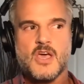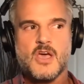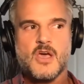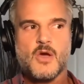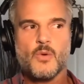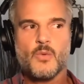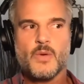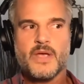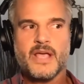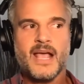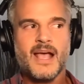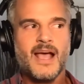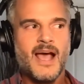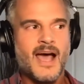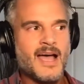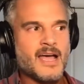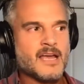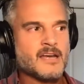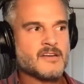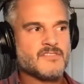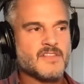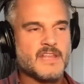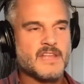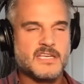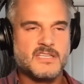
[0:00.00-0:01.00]
we can kind
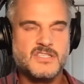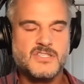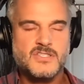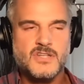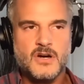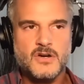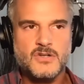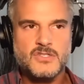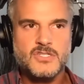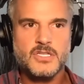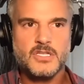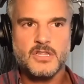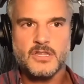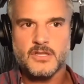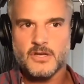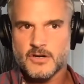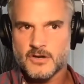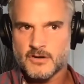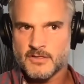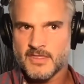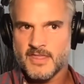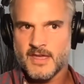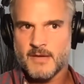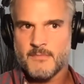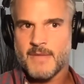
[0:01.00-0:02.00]
of like start to
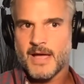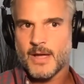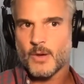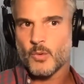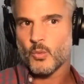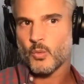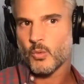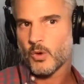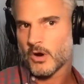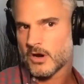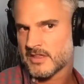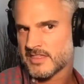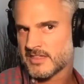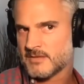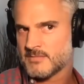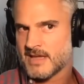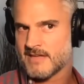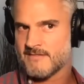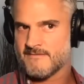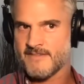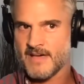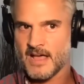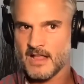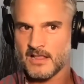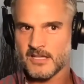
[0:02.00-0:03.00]
learn that my worth and my
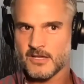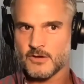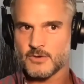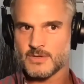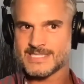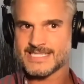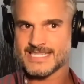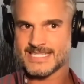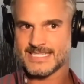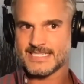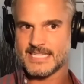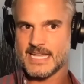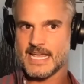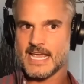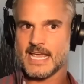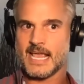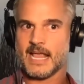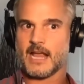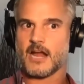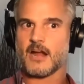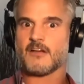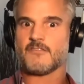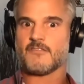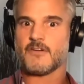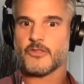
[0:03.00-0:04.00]
value is in taking
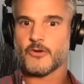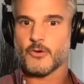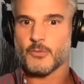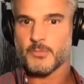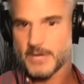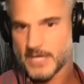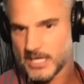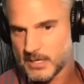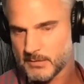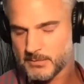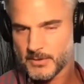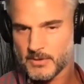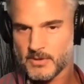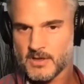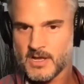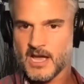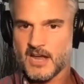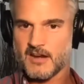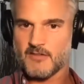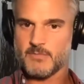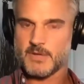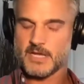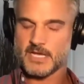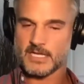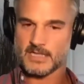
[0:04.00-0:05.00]
care of other people kind
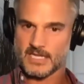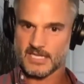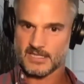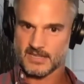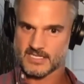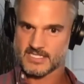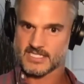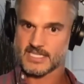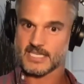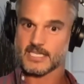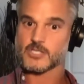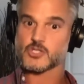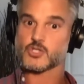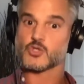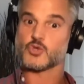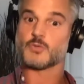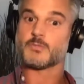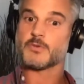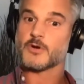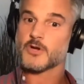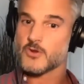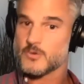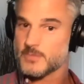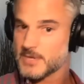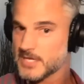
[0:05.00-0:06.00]
of being like this like
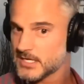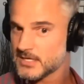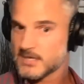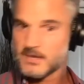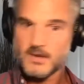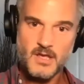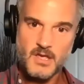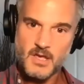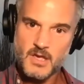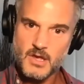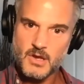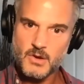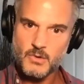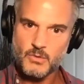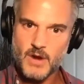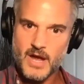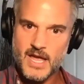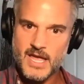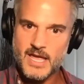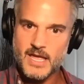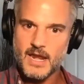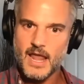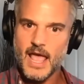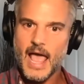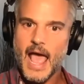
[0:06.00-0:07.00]
superhuman
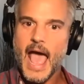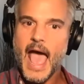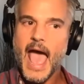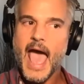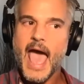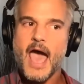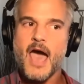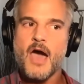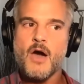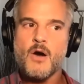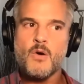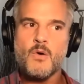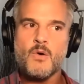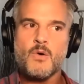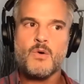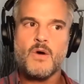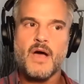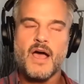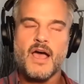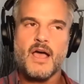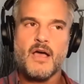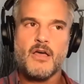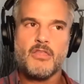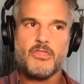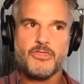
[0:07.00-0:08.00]
right how
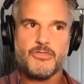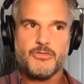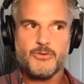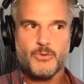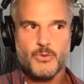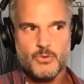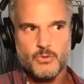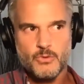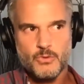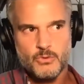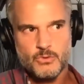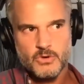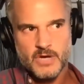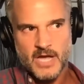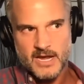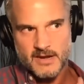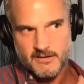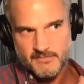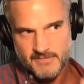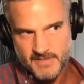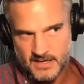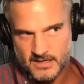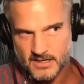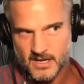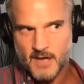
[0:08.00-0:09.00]
through kind of
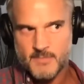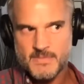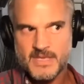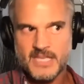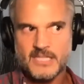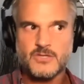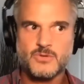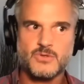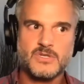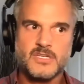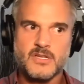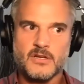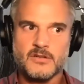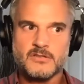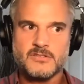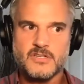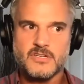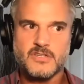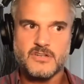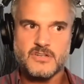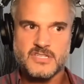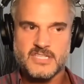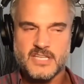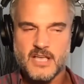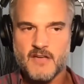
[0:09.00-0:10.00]
then coming into adulthood
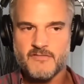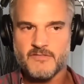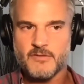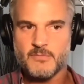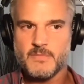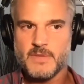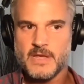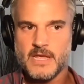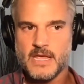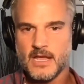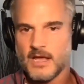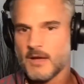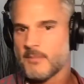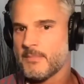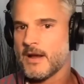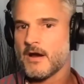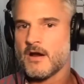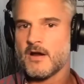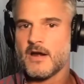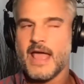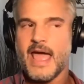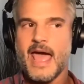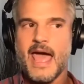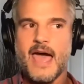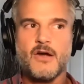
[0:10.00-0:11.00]
yourself and being a
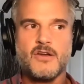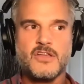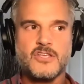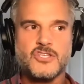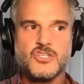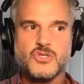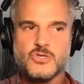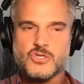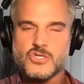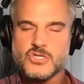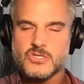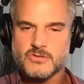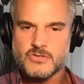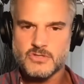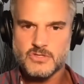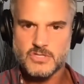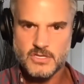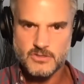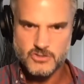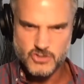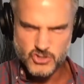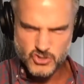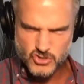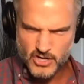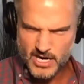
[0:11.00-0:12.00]
parent how did you sh-
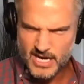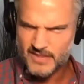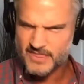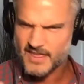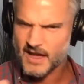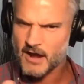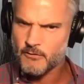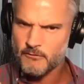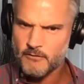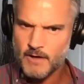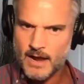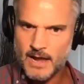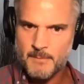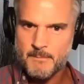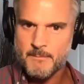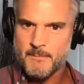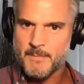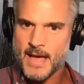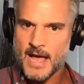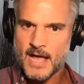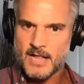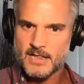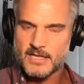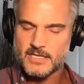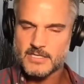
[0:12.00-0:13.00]
strike that right
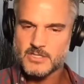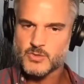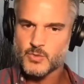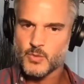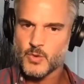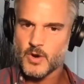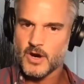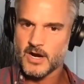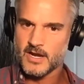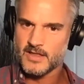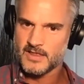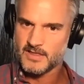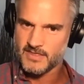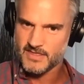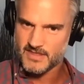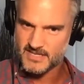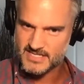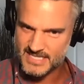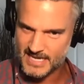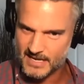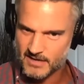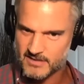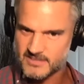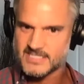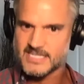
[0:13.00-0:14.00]
balance where the
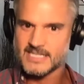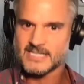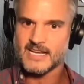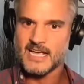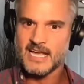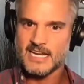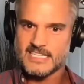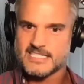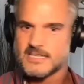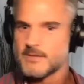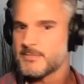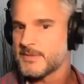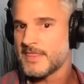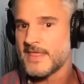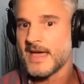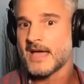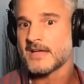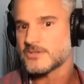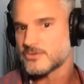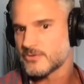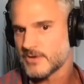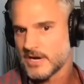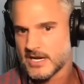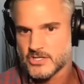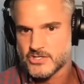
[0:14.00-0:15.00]
scales didn't kind of tip in that
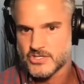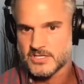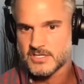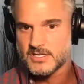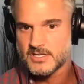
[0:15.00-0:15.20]
direction.